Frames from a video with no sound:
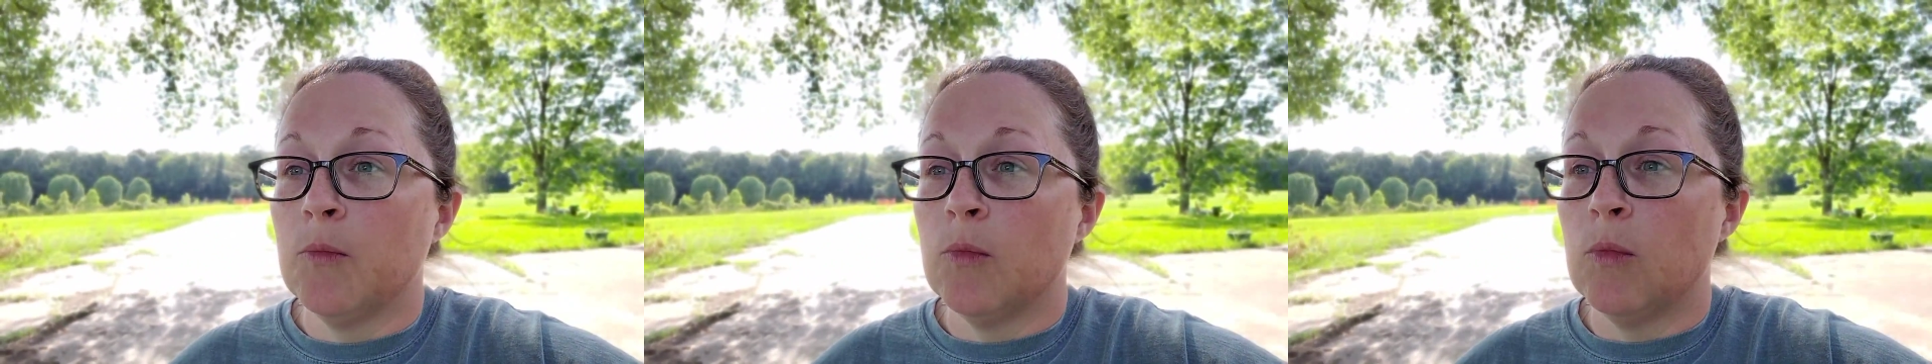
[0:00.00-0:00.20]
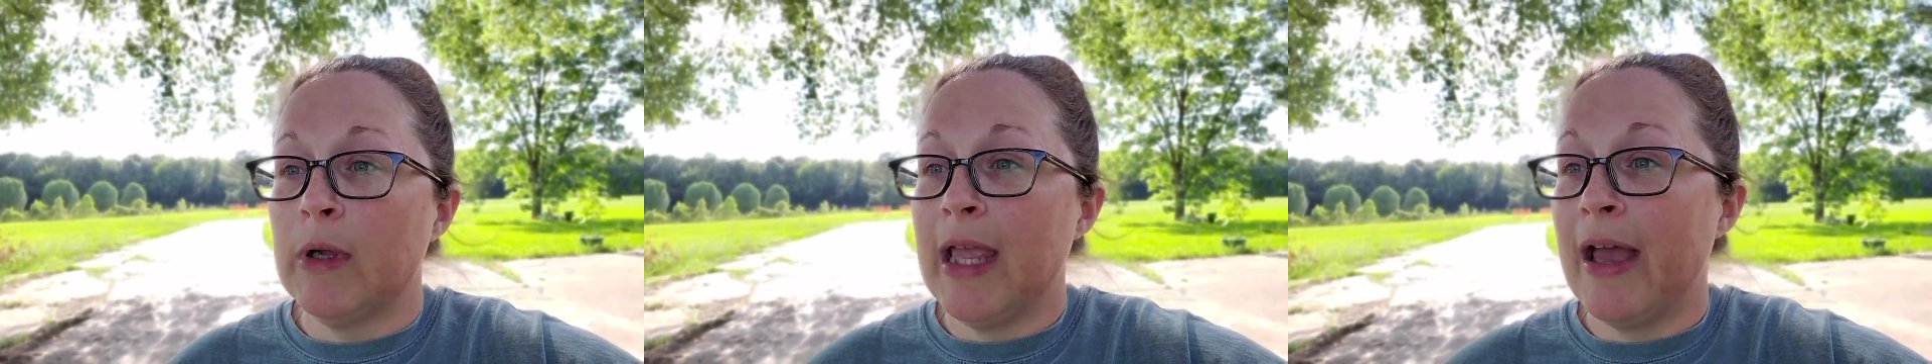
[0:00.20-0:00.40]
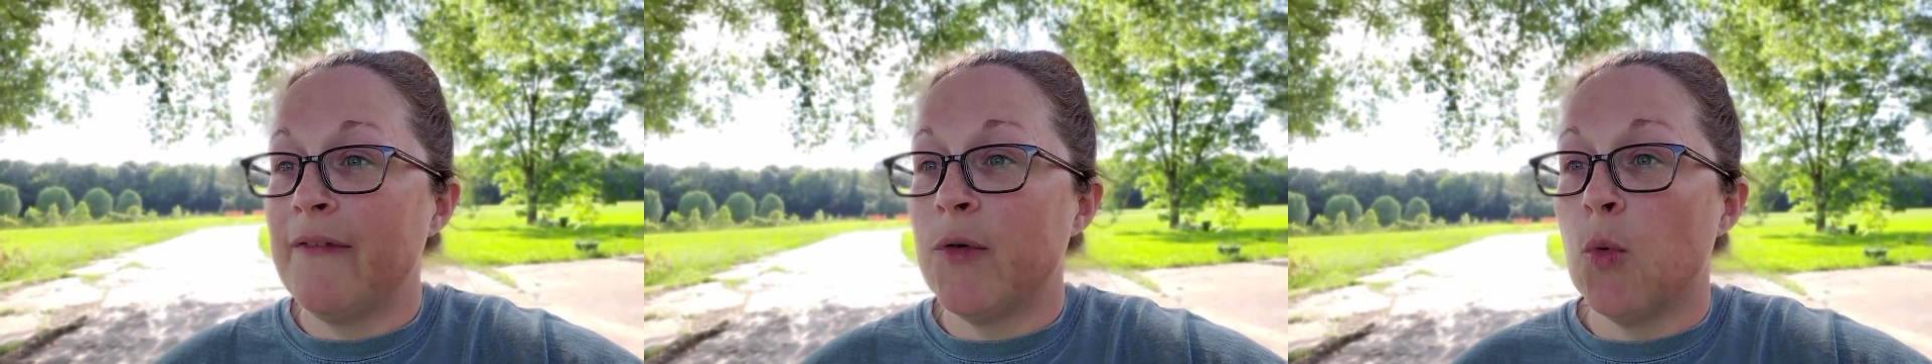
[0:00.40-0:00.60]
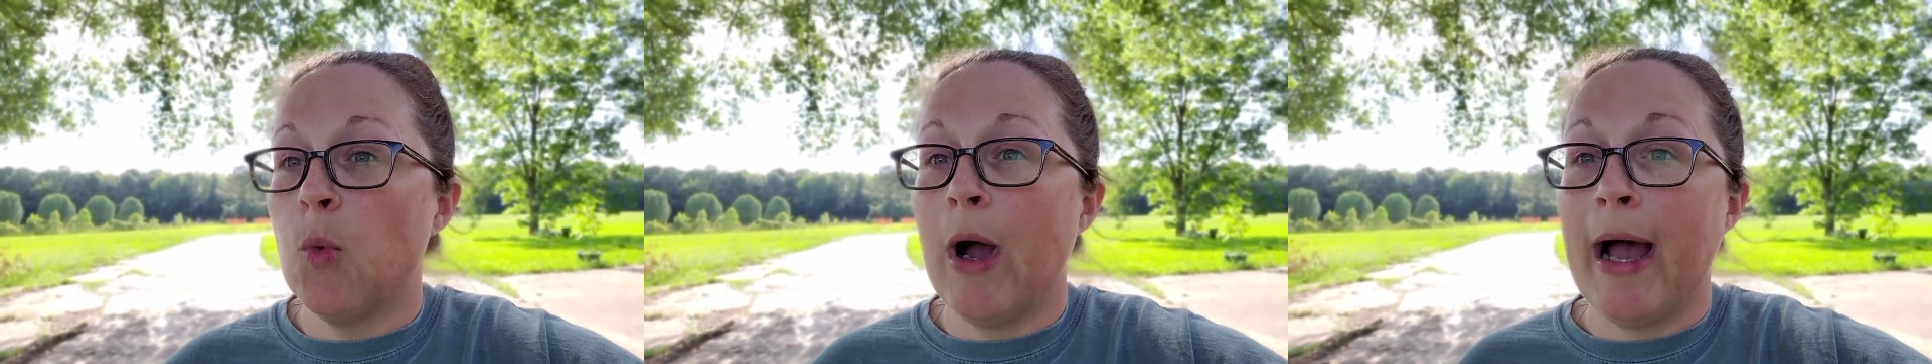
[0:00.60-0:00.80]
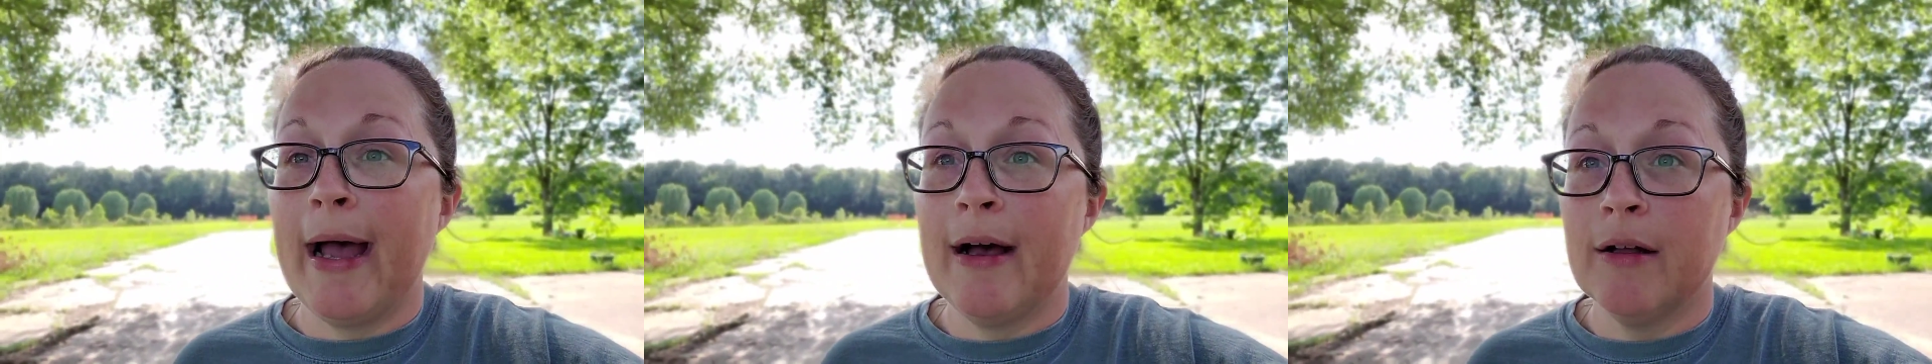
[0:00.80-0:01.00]
We have a
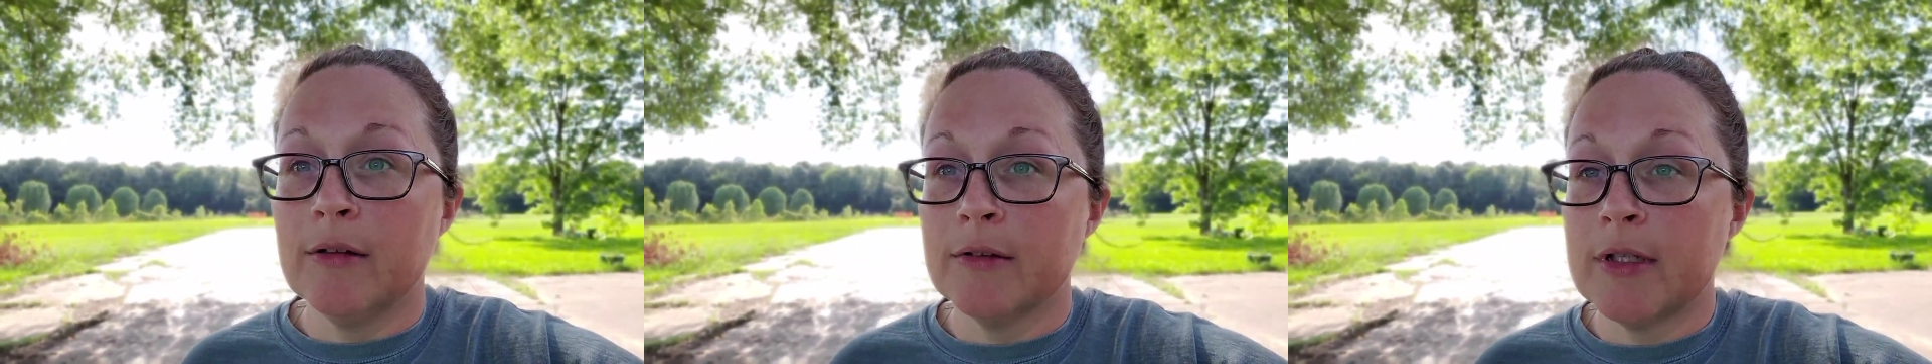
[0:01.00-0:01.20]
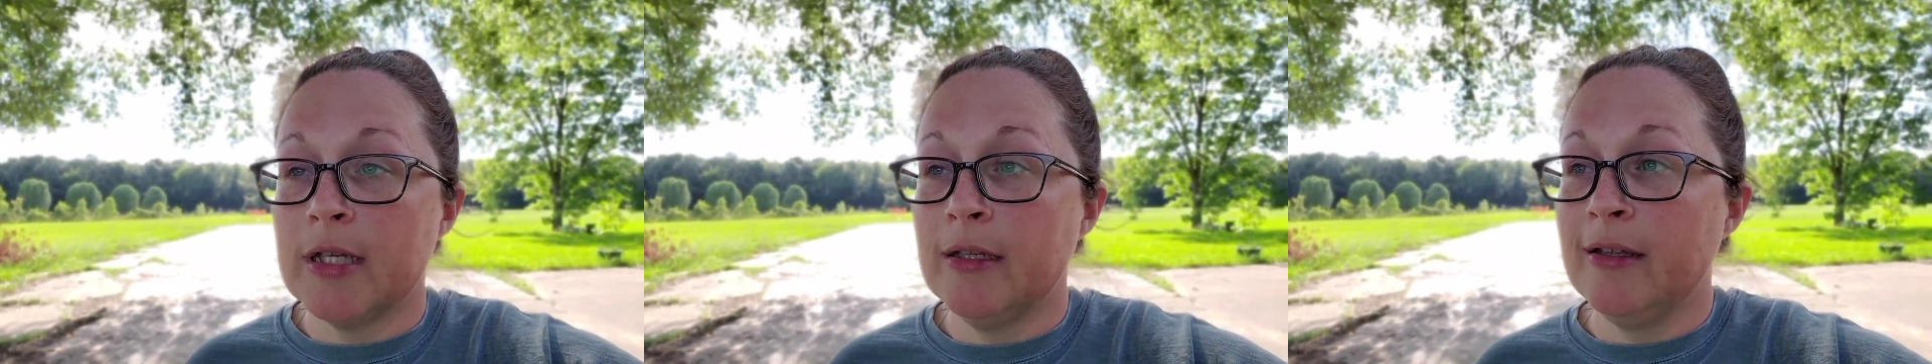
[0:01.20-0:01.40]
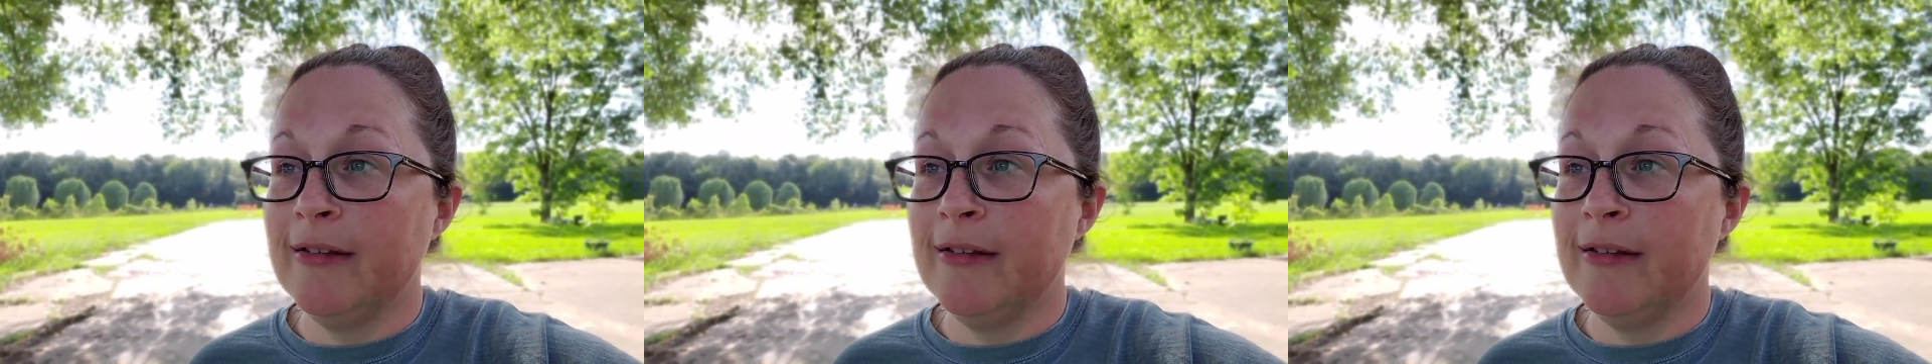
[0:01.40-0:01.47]
wild